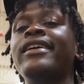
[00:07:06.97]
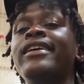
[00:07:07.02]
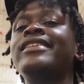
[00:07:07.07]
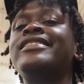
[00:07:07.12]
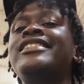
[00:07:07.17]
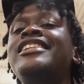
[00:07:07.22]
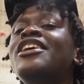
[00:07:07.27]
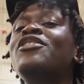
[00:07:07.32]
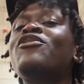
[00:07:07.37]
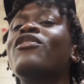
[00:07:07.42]

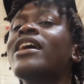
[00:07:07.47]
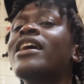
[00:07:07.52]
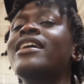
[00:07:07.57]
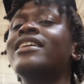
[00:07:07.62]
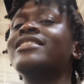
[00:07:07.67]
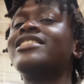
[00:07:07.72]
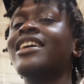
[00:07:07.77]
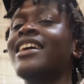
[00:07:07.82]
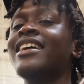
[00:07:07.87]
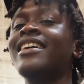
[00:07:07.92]
She
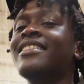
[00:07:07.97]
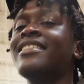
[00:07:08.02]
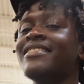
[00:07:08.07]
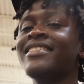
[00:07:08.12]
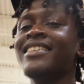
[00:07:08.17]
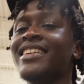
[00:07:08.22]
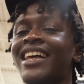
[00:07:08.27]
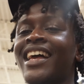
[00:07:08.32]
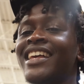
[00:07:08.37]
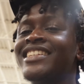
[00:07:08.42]
ran, chat.
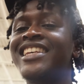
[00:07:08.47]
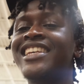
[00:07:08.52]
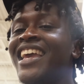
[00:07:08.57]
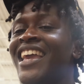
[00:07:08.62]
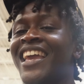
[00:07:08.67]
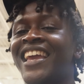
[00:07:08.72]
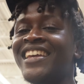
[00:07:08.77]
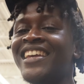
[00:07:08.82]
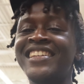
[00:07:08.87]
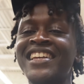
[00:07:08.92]

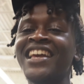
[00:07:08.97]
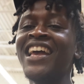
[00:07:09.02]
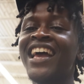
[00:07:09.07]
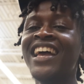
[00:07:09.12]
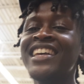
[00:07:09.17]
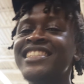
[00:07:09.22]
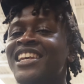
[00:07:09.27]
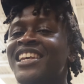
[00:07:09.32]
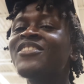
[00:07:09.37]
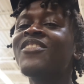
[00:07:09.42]
She
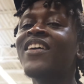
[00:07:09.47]
she